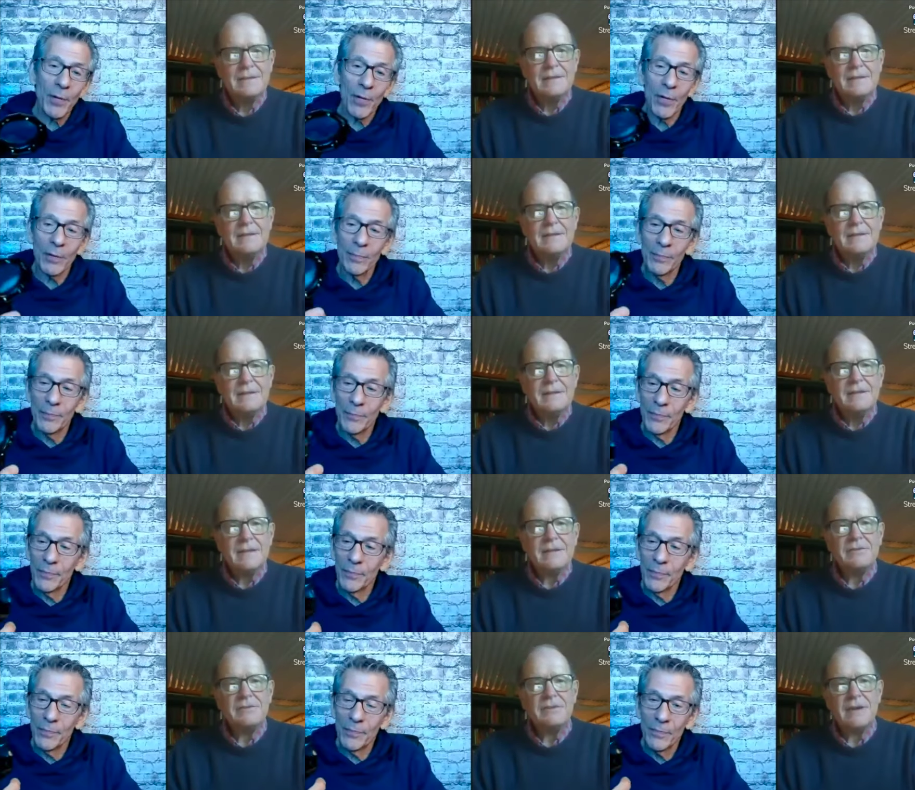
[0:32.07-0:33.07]
Speaker 1: her.
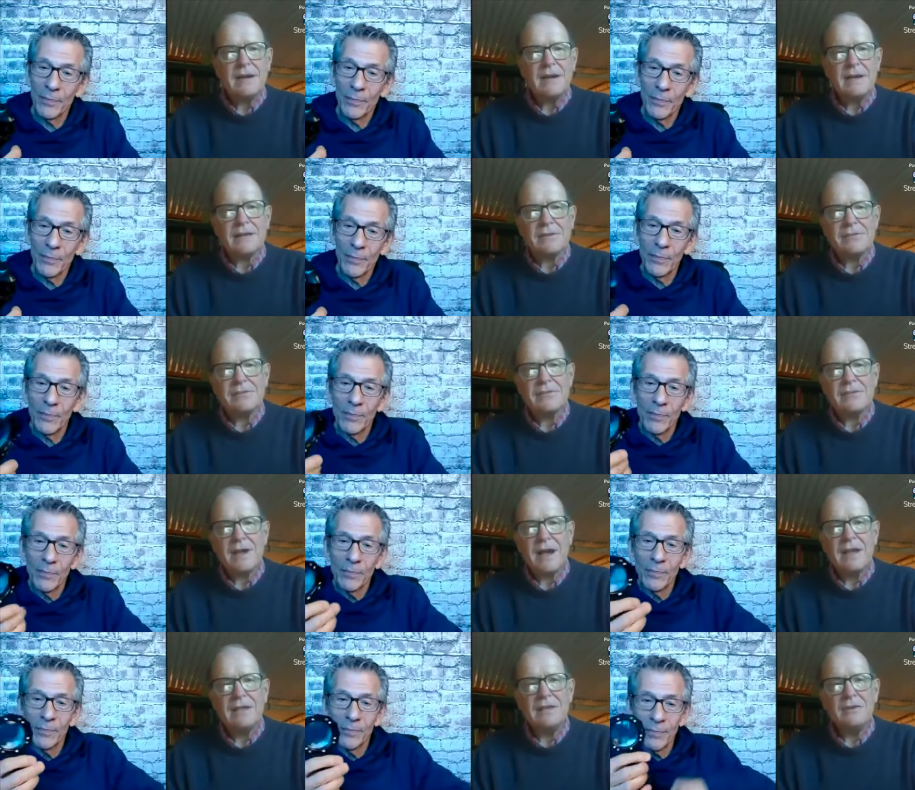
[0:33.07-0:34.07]
Speaker 2: That's nice.
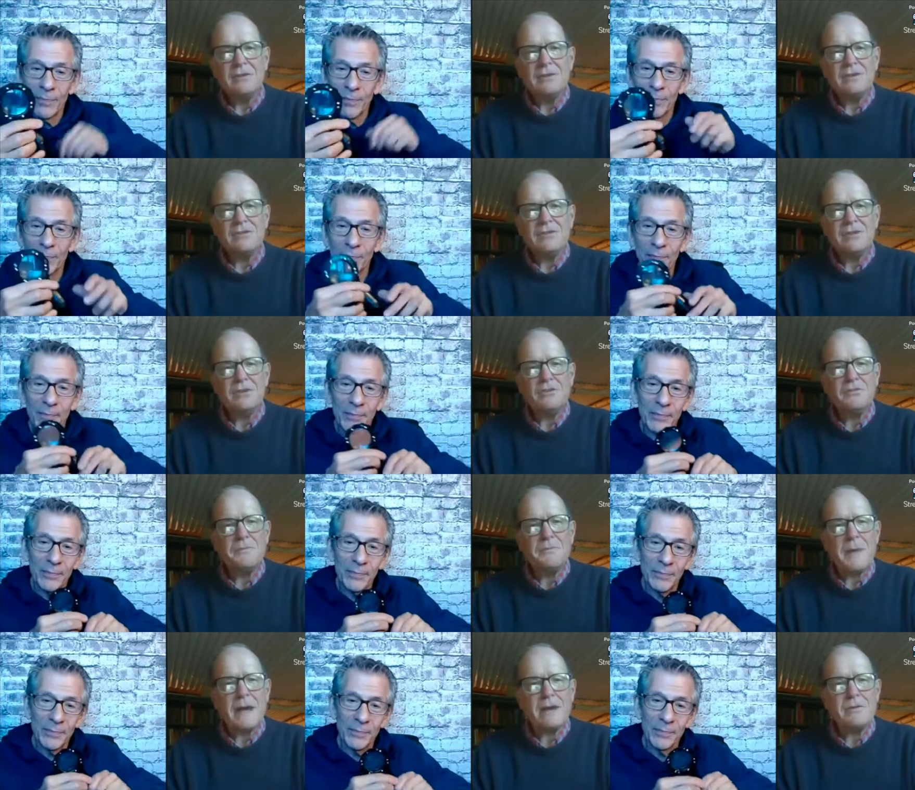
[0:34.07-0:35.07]
I, it, does it use
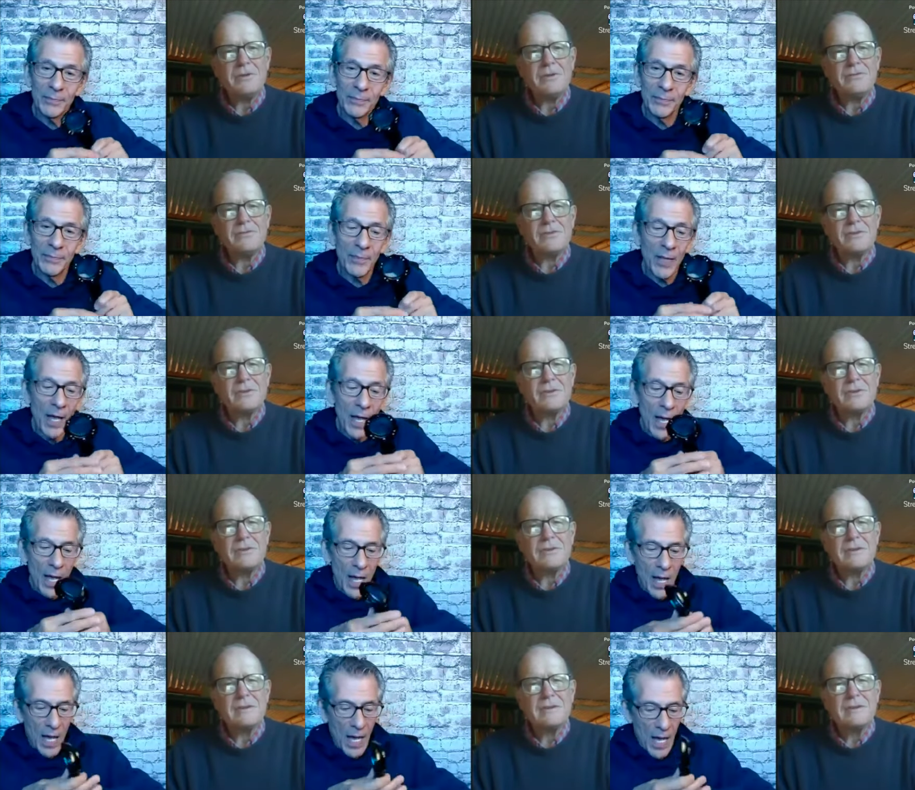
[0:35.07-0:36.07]
batteries or?
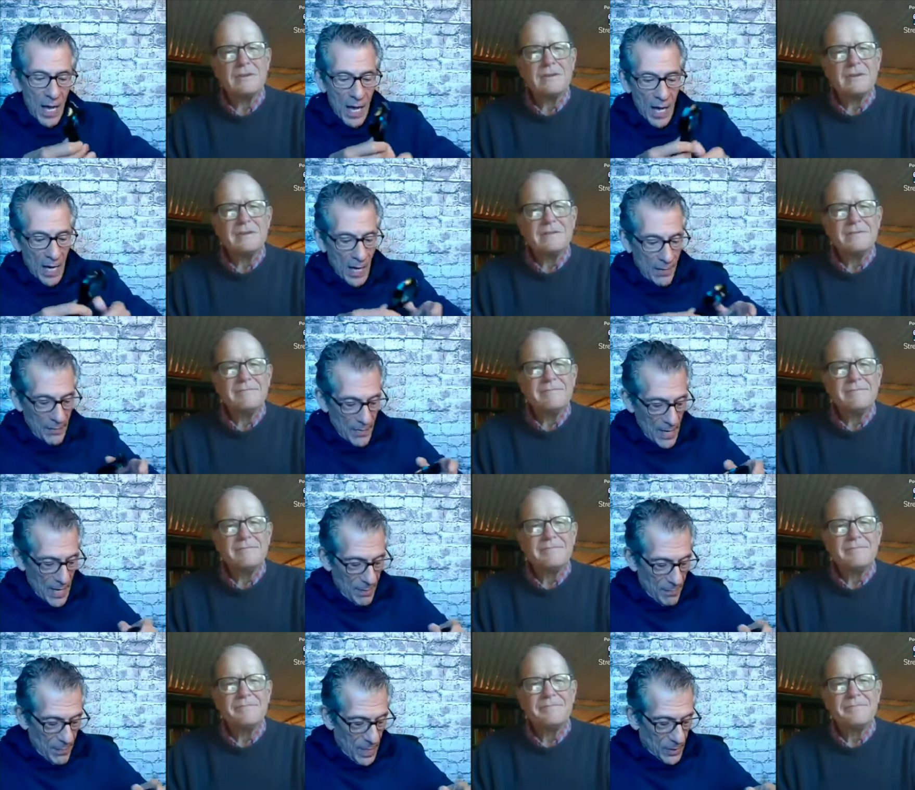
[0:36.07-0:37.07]
Speaker 1: Um,
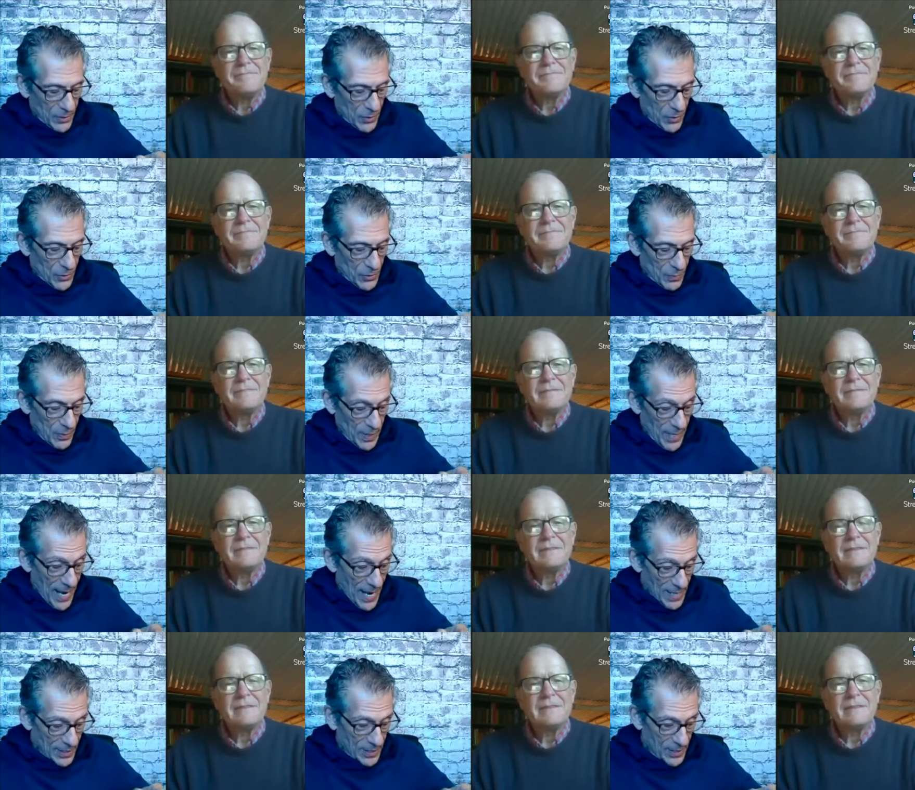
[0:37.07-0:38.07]
I must use,
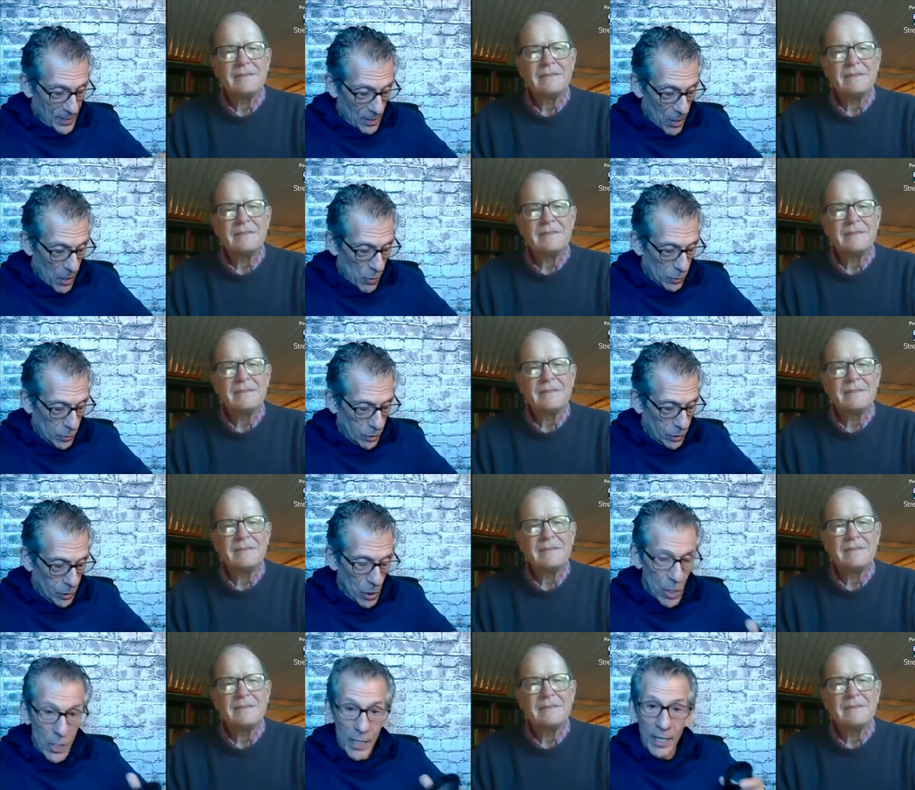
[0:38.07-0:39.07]
yes. Oh,
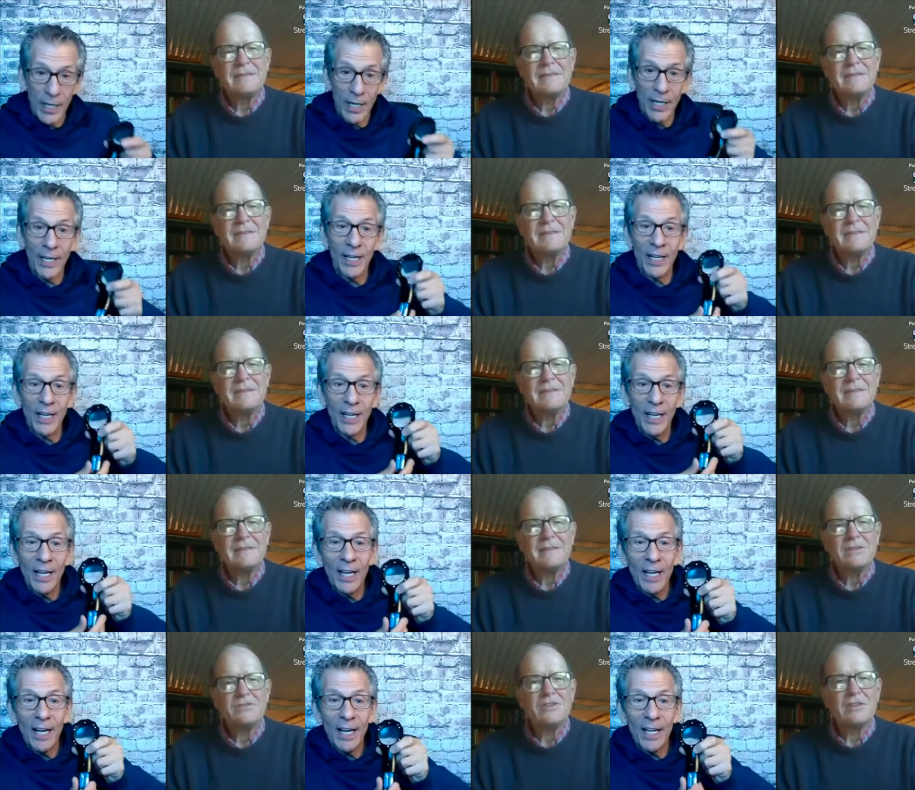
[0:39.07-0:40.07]
look.
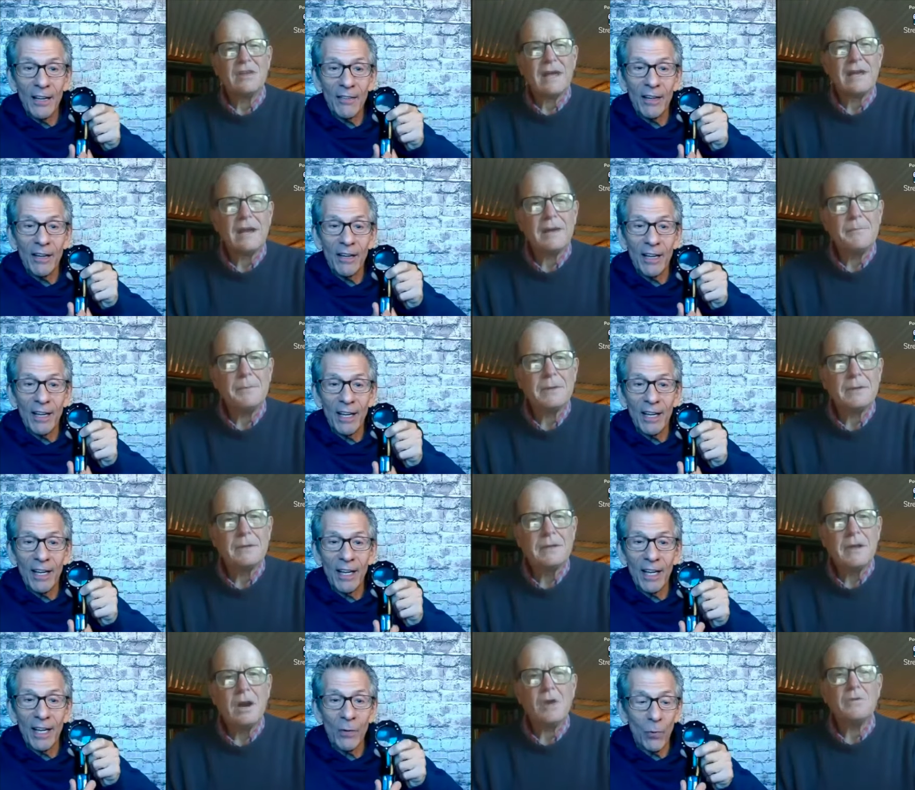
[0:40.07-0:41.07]
Speaker 2: Does it light up?
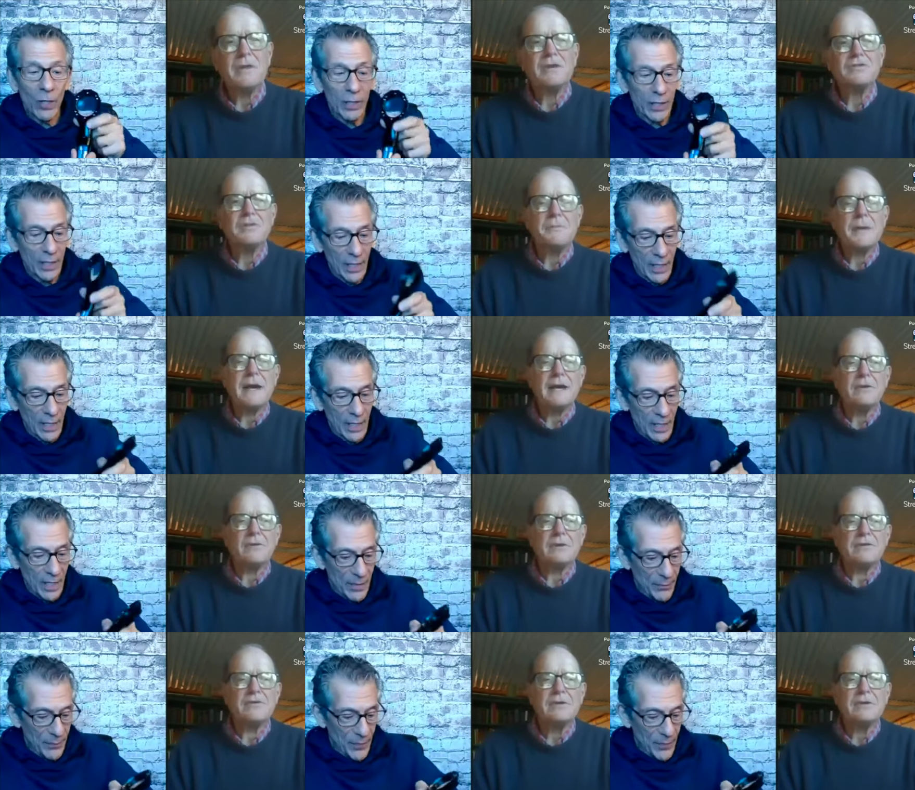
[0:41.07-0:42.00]
Oh, well, there's the batteries.